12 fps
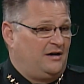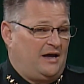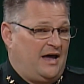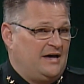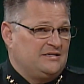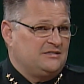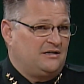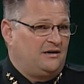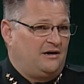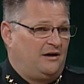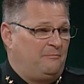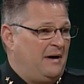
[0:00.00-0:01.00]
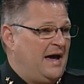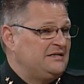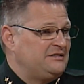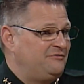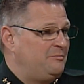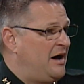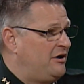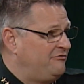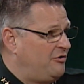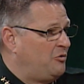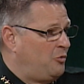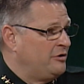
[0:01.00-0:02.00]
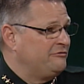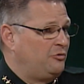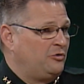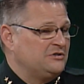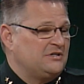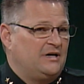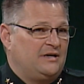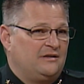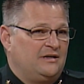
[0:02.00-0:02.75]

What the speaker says: has a massive amount of our workforce that